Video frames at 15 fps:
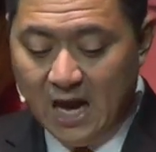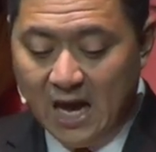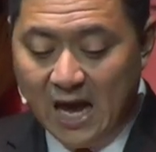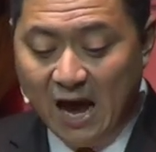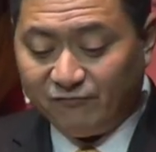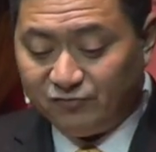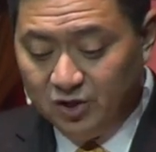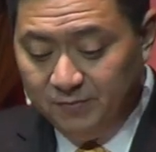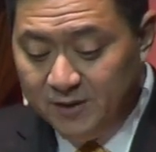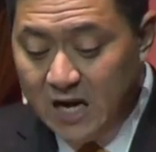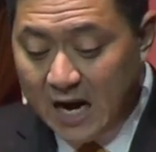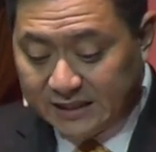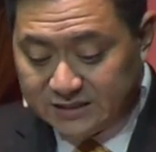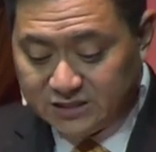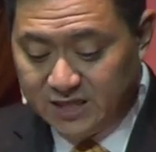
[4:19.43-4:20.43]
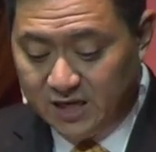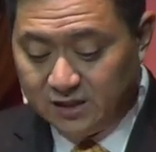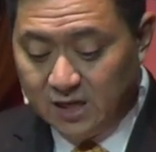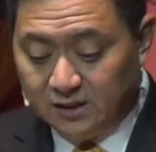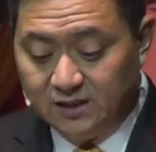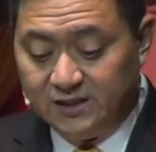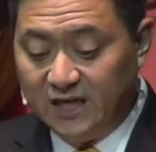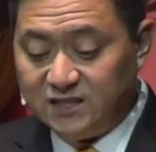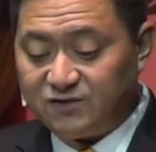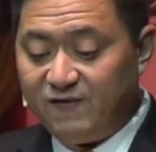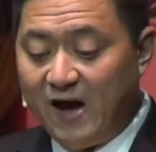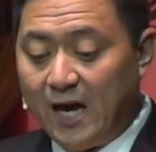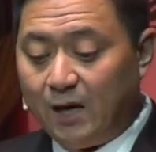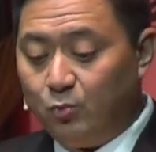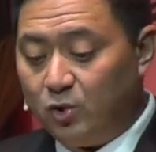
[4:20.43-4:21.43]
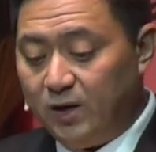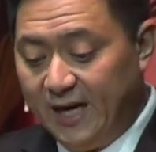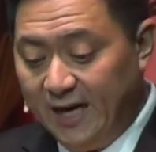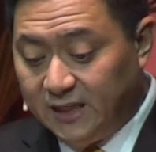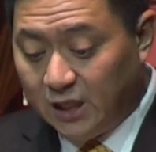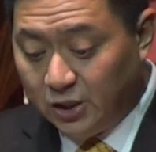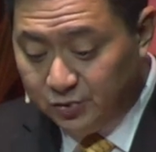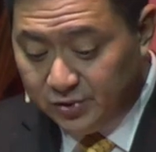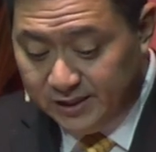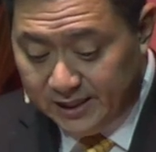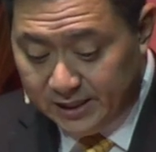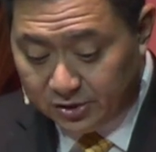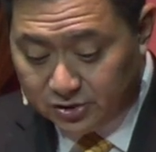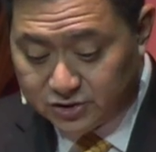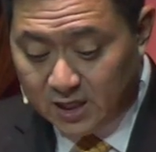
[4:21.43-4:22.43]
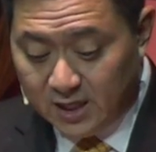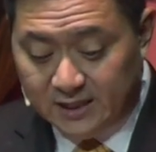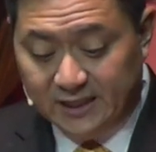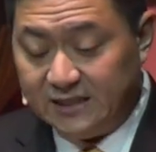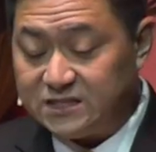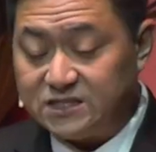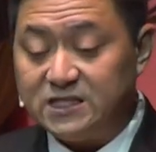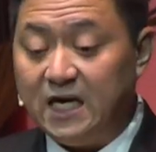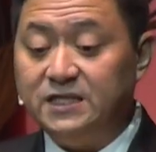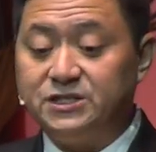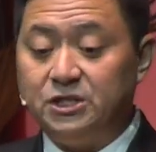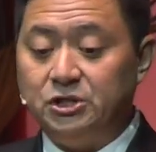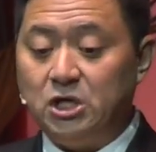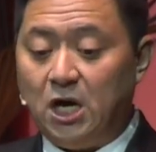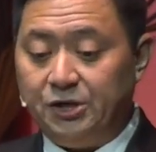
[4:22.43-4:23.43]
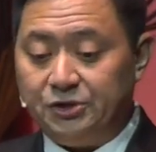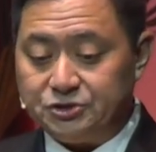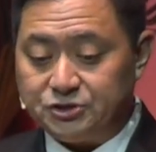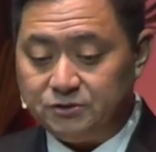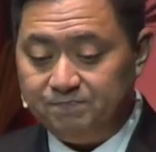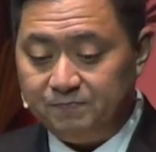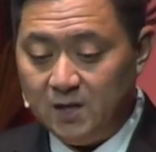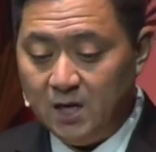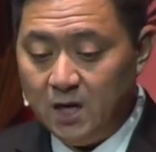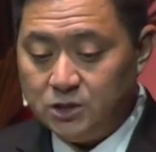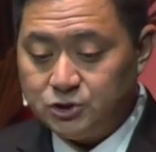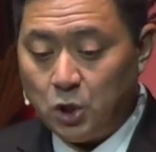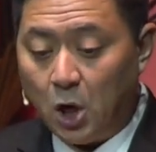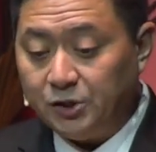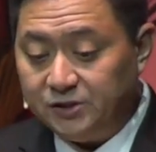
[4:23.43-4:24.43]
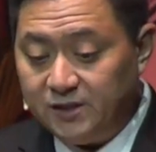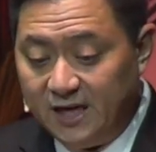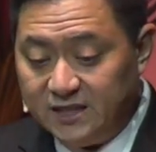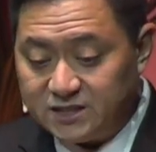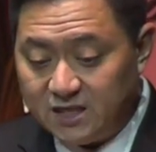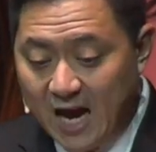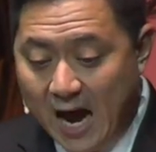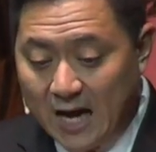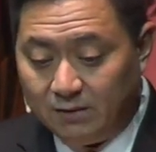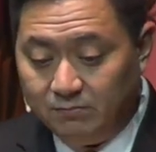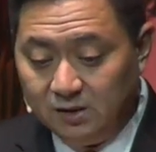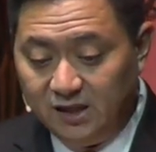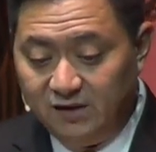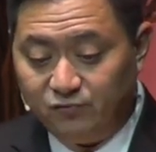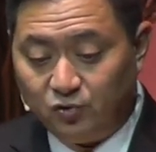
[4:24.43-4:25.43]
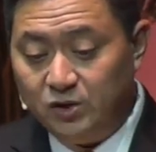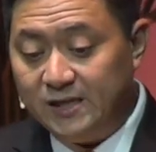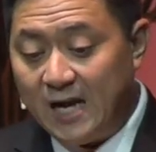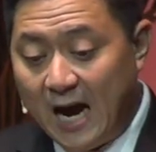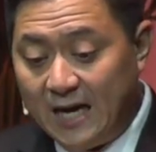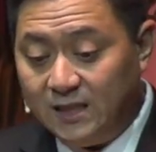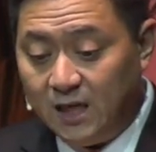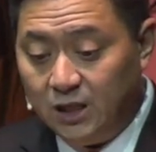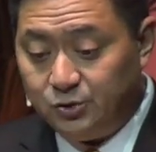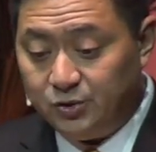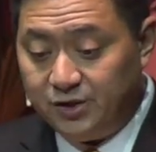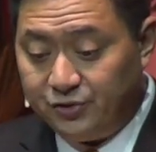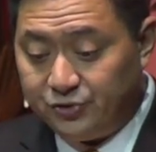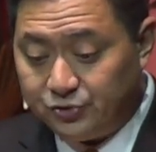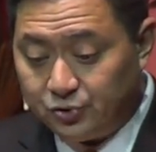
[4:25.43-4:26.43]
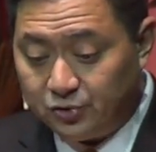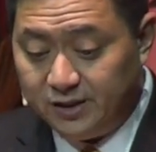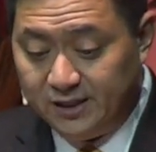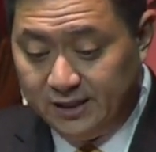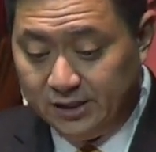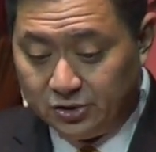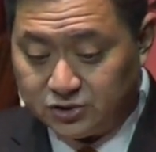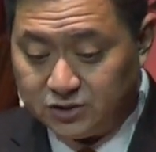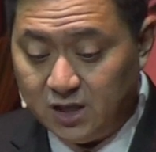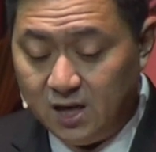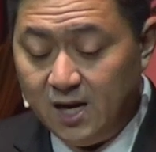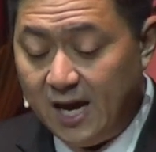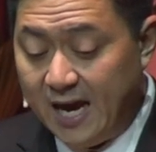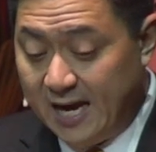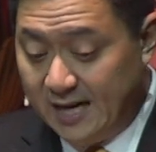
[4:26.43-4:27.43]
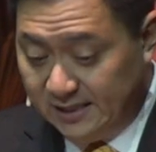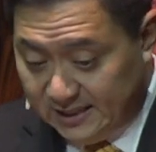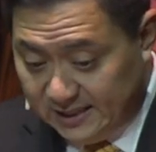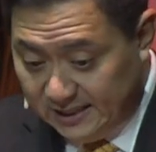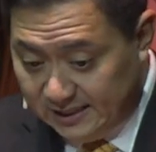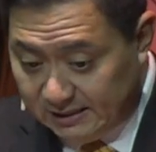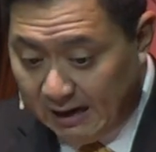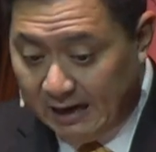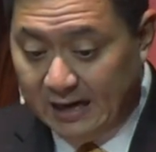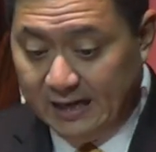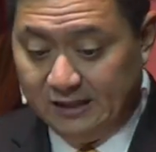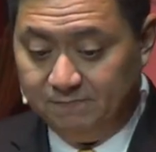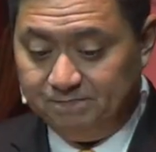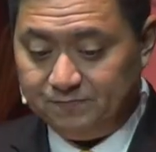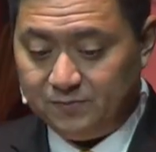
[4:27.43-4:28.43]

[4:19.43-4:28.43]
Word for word: After he begot Seth, the days of Adam were 800 years and he had sons and daughters. So all the days that Adam lived were 930 years and he died.